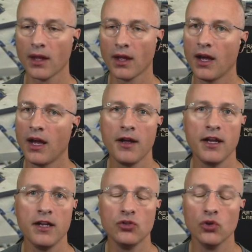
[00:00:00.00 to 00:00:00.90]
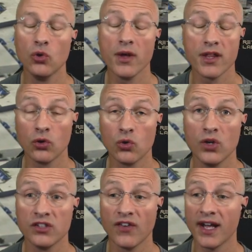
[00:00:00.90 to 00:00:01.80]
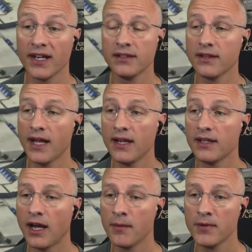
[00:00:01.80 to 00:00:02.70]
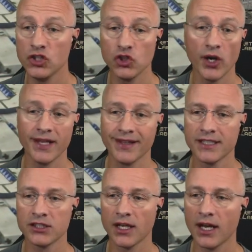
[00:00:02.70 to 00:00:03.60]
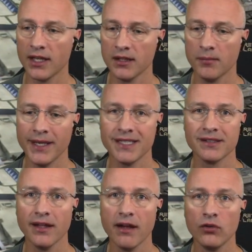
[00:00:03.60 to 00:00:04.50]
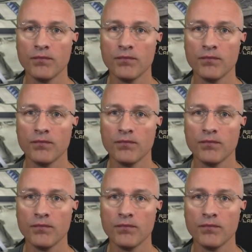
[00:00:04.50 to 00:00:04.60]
I don't know whether I'll go as far into that. I'm enjoying this at the base level.